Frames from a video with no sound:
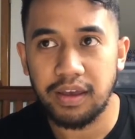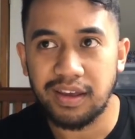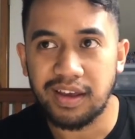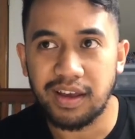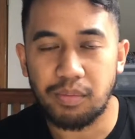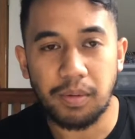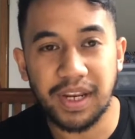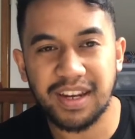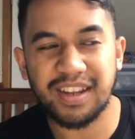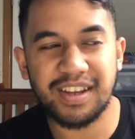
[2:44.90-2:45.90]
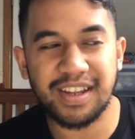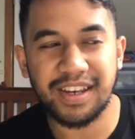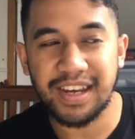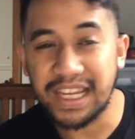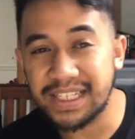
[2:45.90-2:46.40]
Uh, probably in the
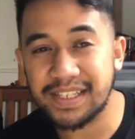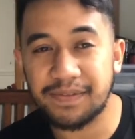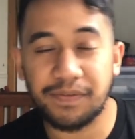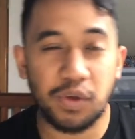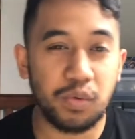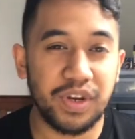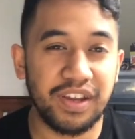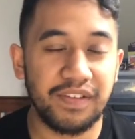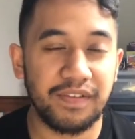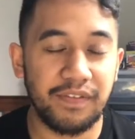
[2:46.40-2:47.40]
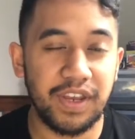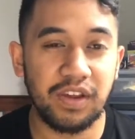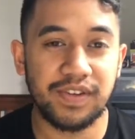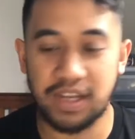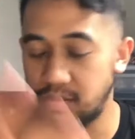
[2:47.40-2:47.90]
next few video
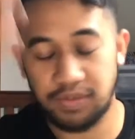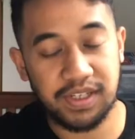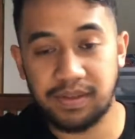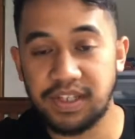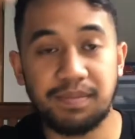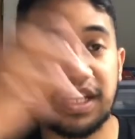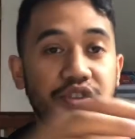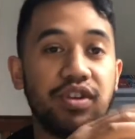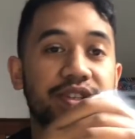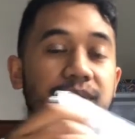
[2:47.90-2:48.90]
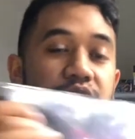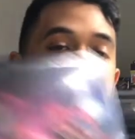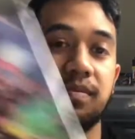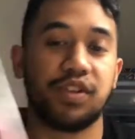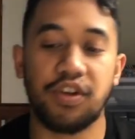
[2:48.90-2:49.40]
videos. Um, just just make sure you
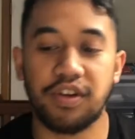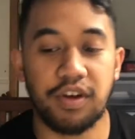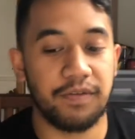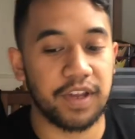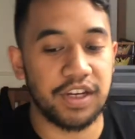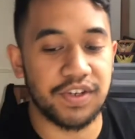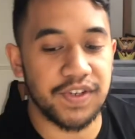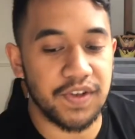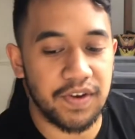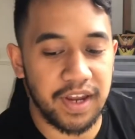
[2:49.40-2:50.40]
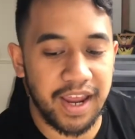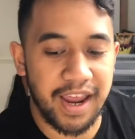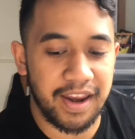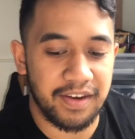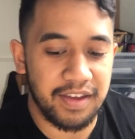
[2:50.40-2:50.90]
subscribe, turn notifications on,
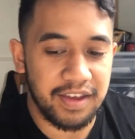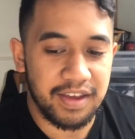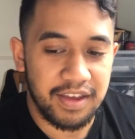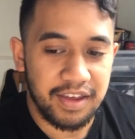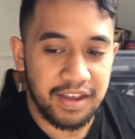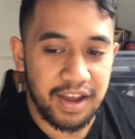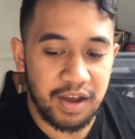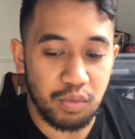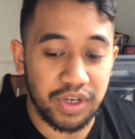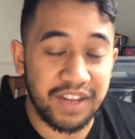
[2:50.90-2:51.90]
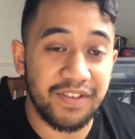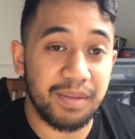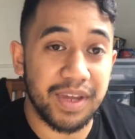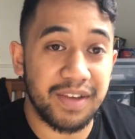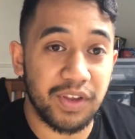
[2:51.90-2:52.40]
and uh, we'll
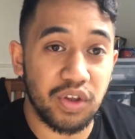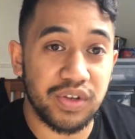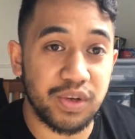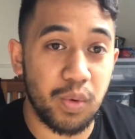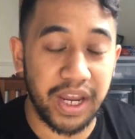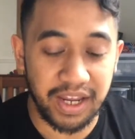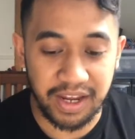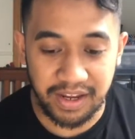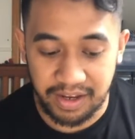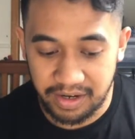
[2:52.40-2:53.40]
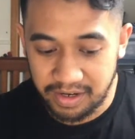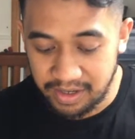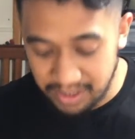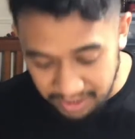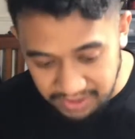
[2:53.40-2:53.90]
definitely be giving those away in
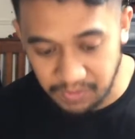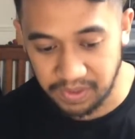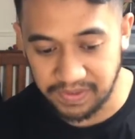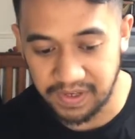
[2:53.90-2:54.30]
the next ones.